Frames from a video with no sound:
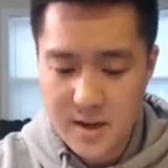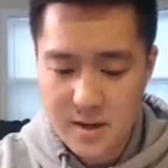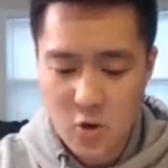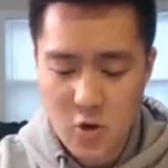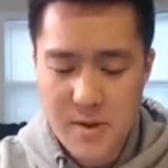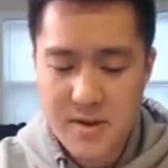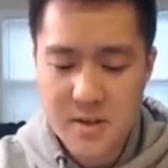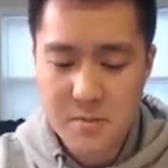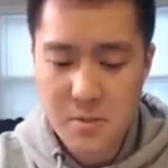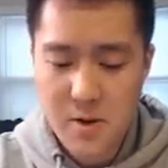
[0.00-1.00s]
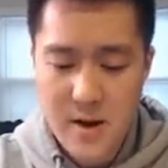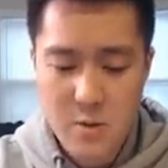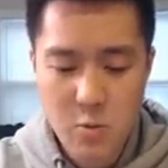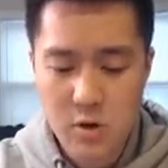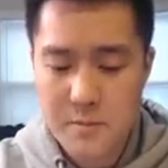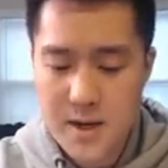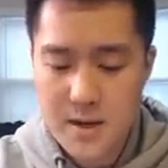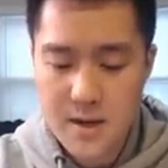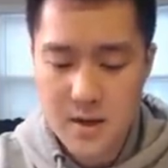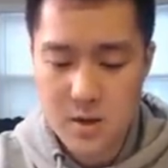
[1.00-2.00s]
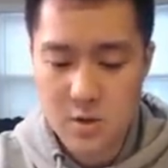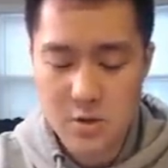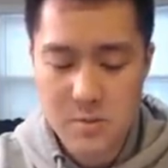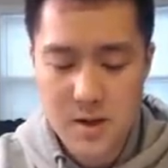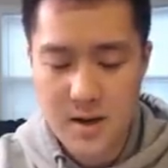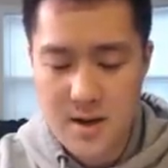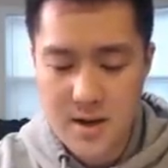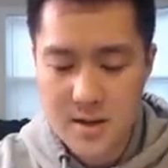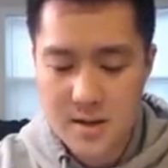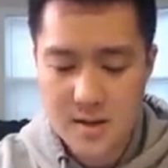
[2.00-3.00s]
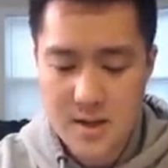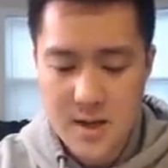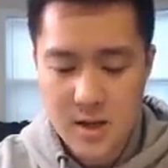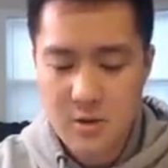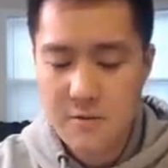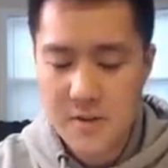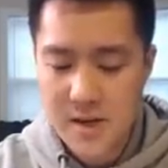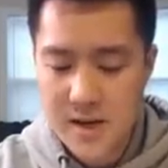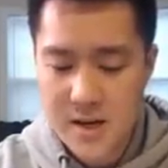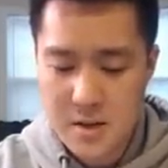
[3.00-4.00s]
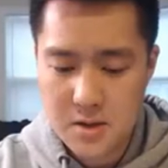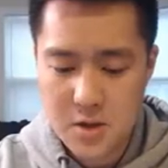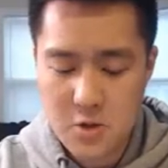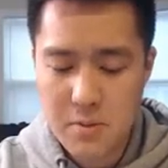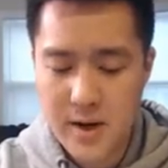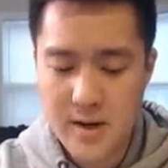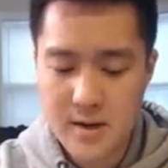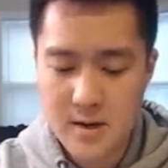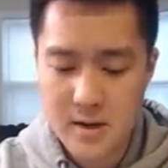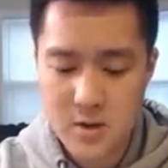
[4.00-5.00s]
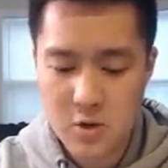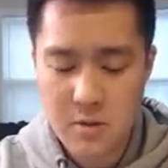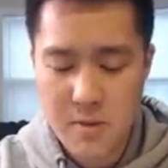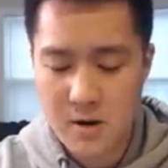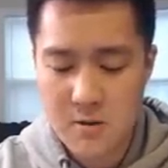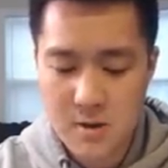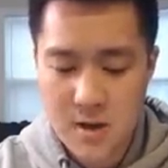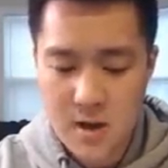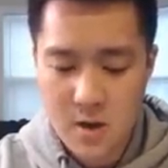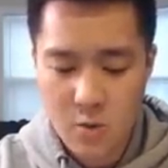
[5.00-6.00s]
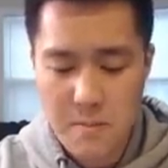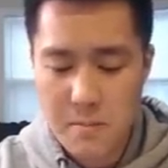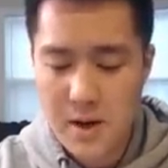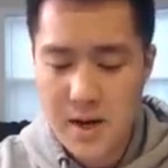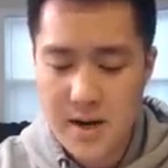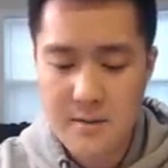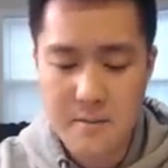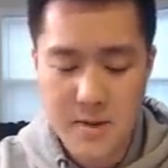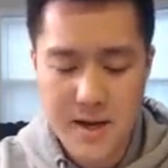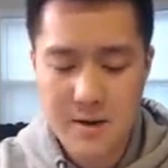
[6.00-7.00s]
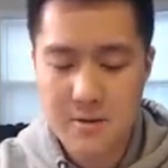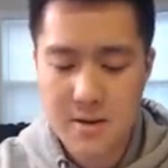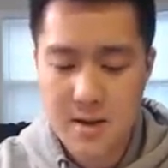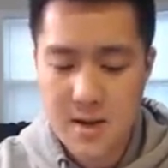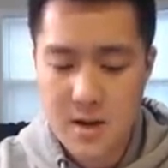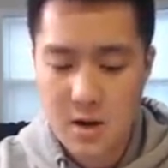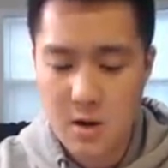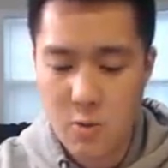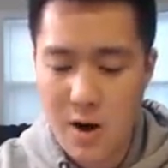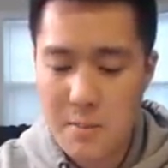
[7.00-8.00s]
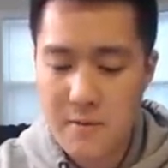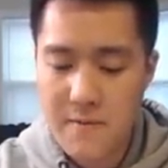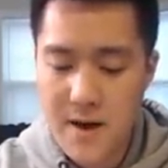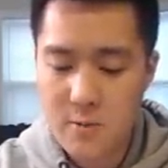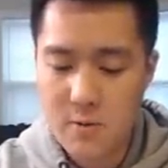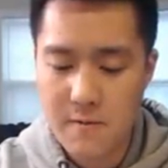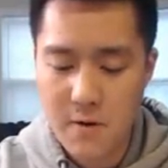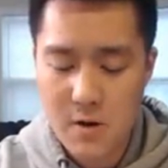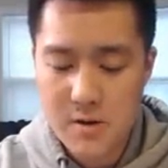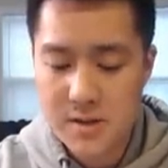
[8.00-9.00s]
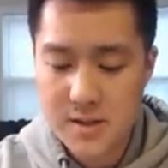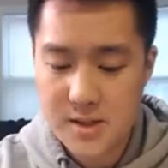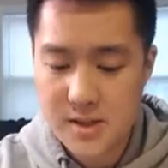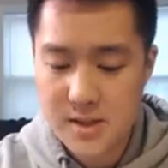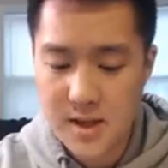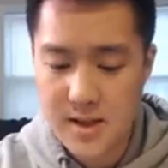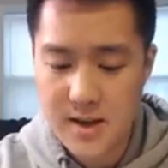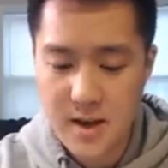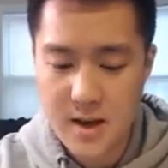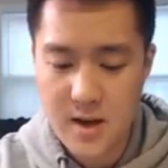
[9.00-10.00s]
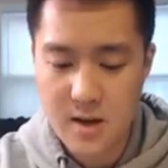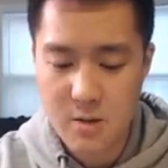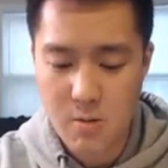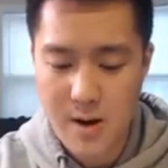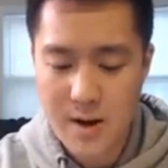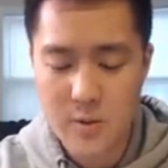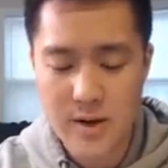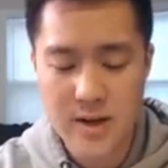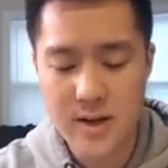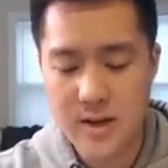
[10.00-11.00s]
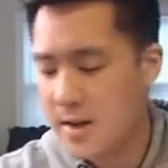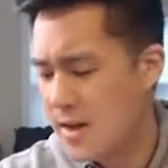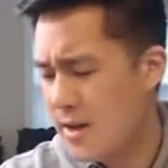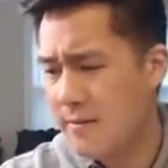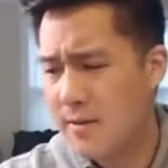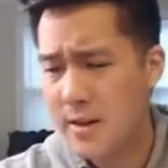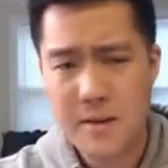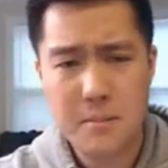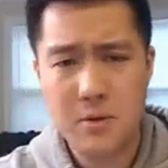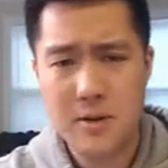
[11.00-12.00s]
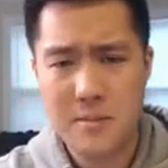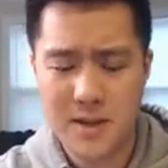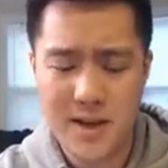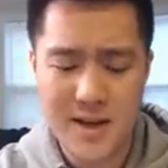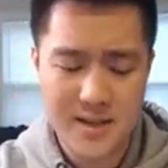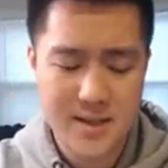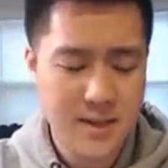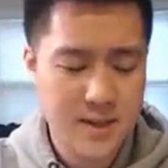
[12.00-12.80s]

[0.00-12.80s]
Tormenting Spray, Whirlipede, Guzma, nice, Cutiefly, Dewpider, Togemaru, Wimpod, Meowth, a Wobbuffet Reverse, and then a Araquanid. I think I pull him a lot.